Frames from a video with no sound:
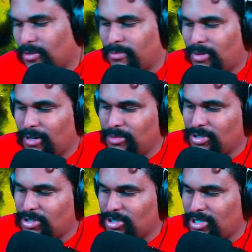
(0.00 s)
compartment is
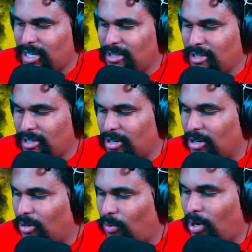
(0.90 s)
just down there.
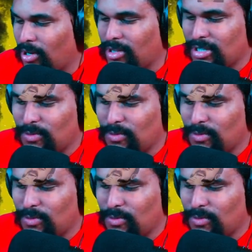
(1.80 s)
Walk this